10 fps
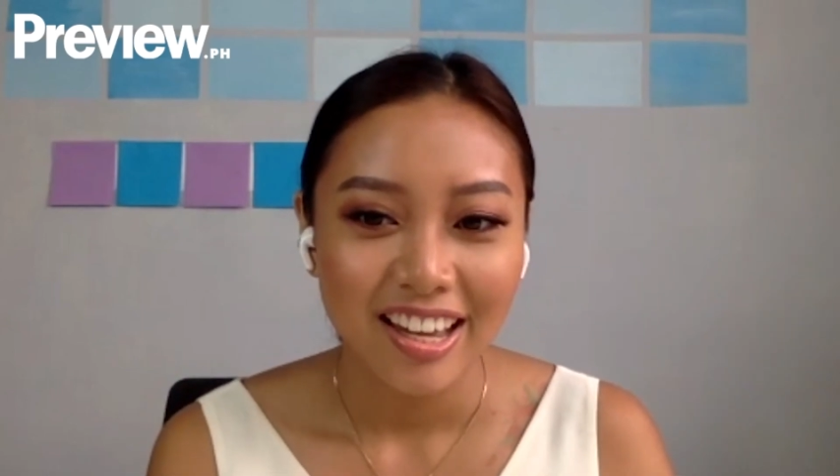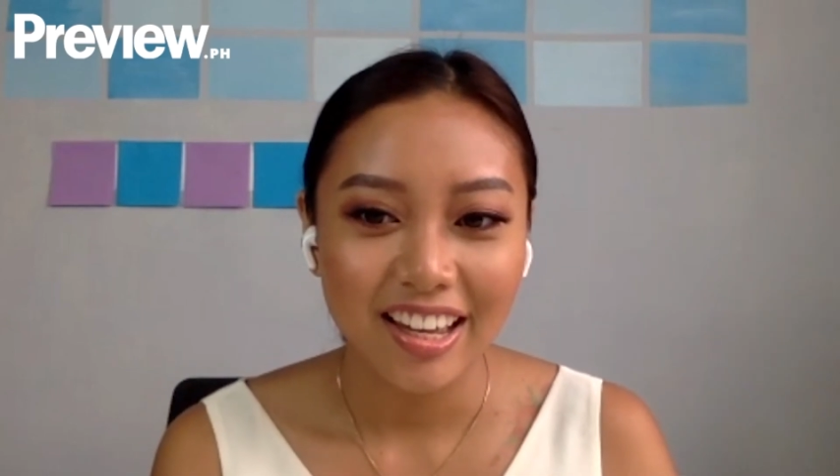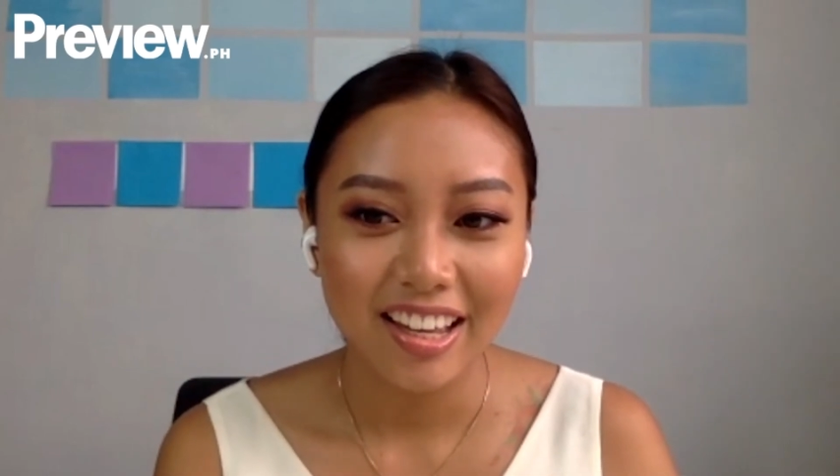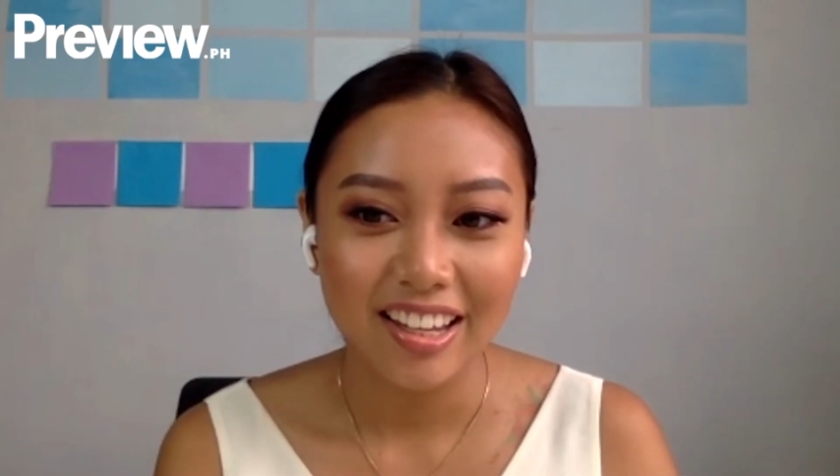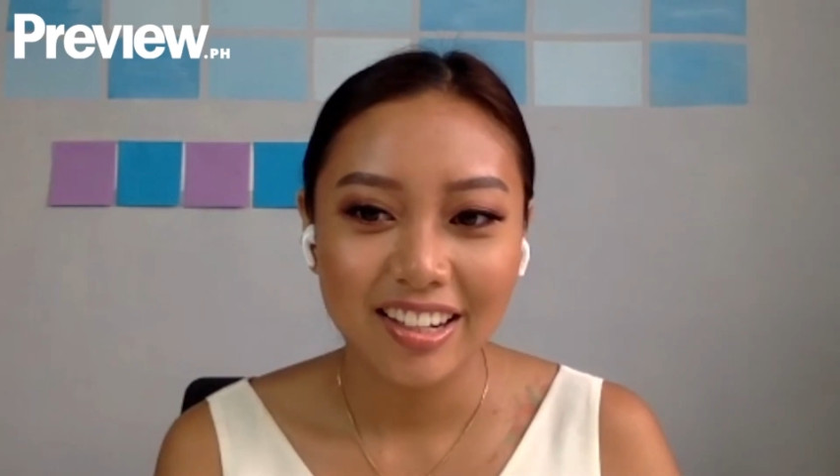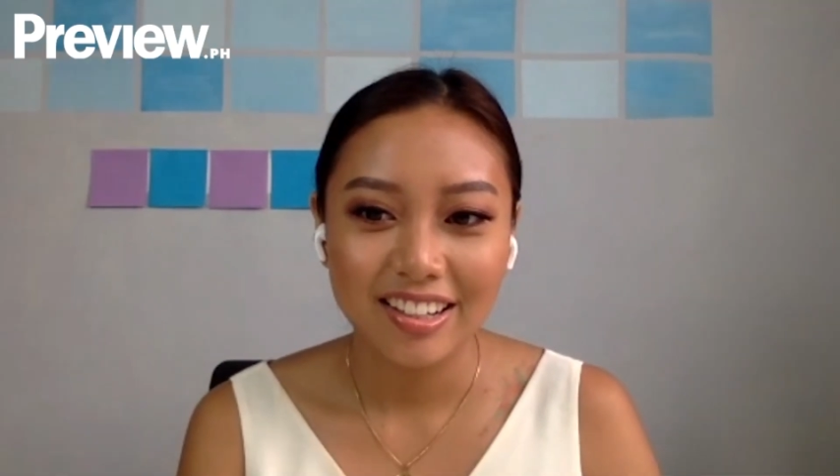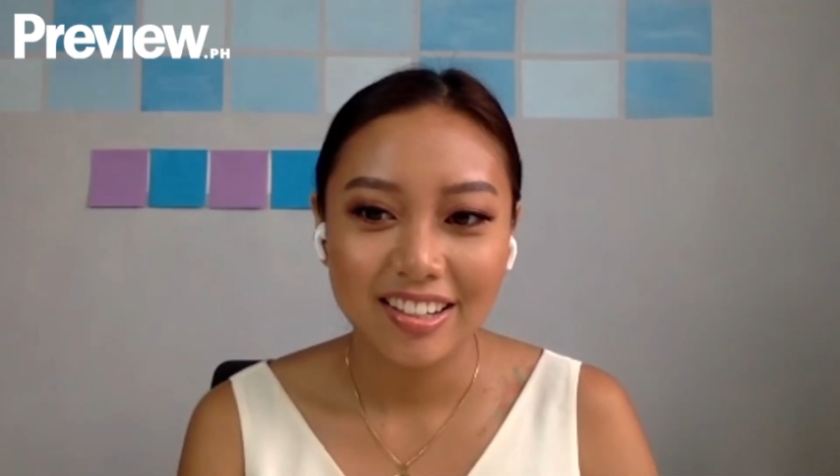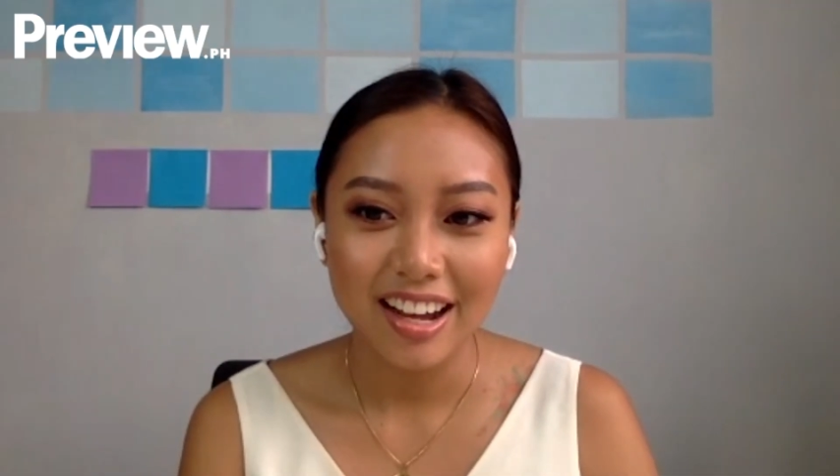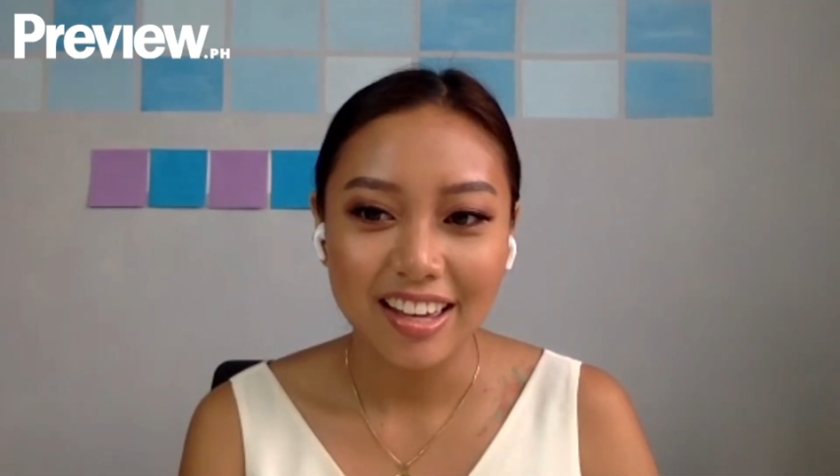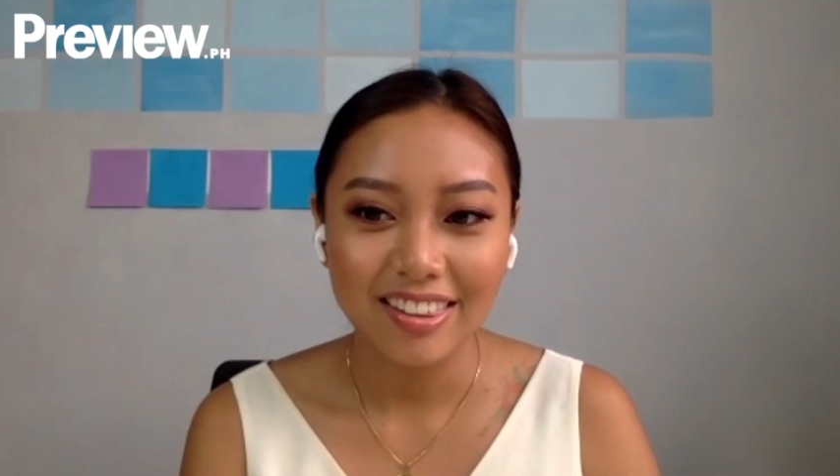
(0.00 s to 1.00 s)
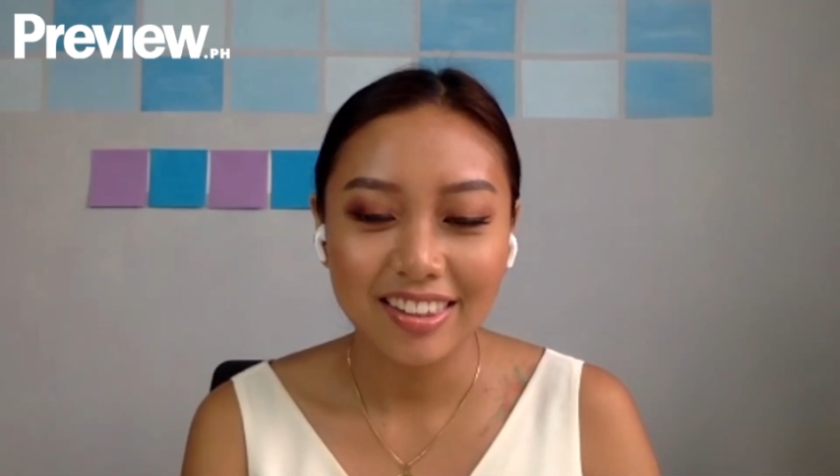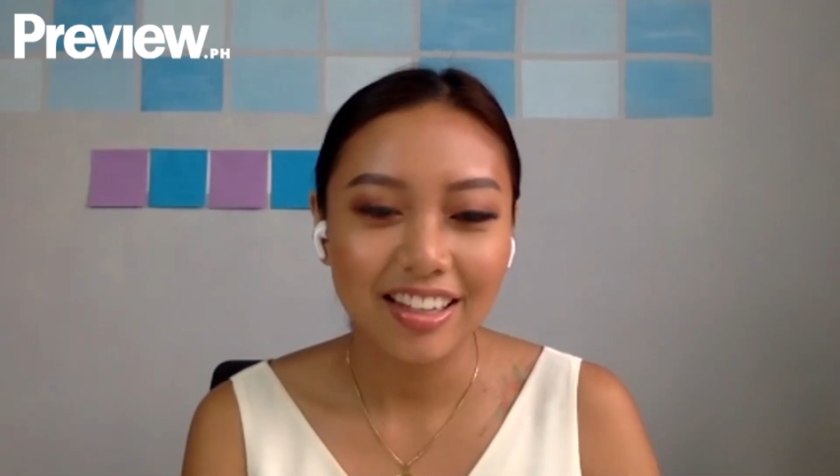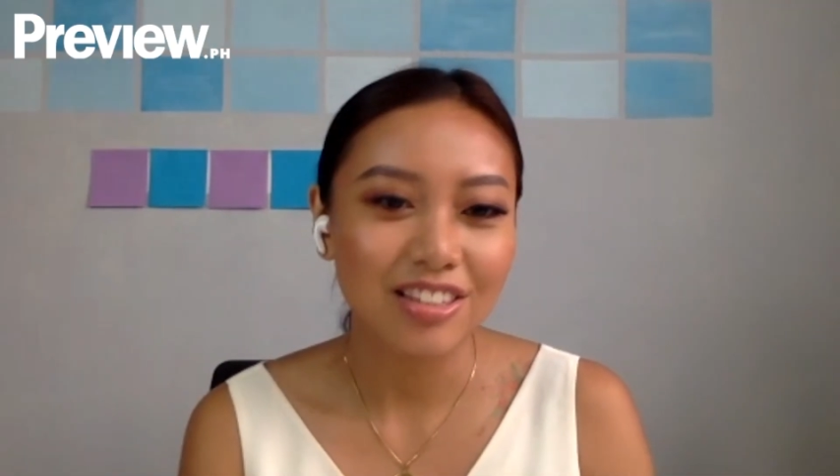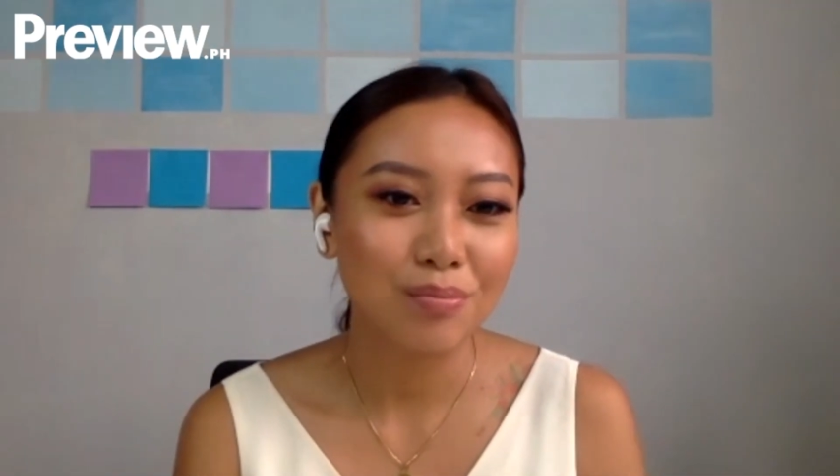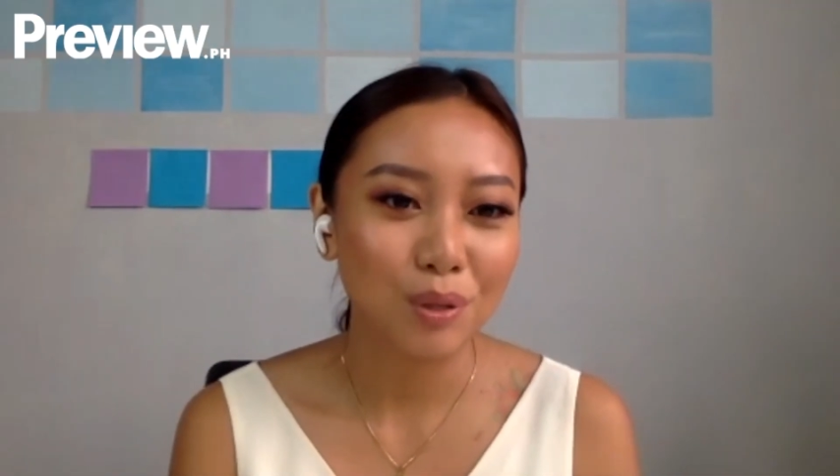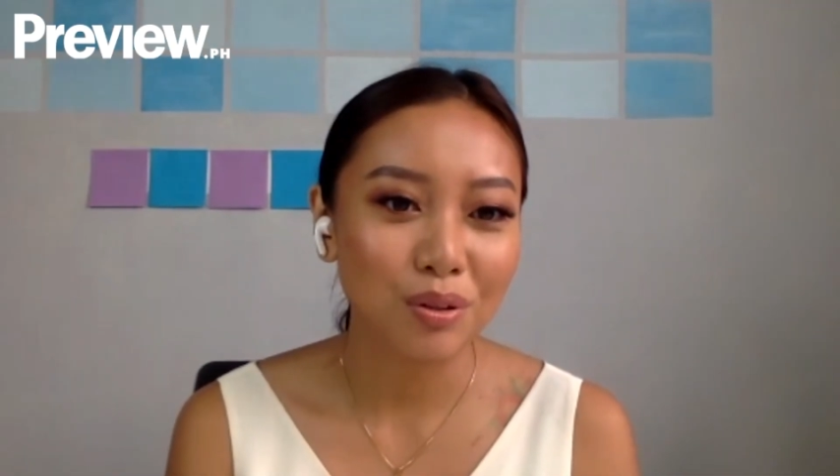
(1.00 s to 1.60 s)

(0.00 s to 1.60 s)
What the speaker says: And I think that's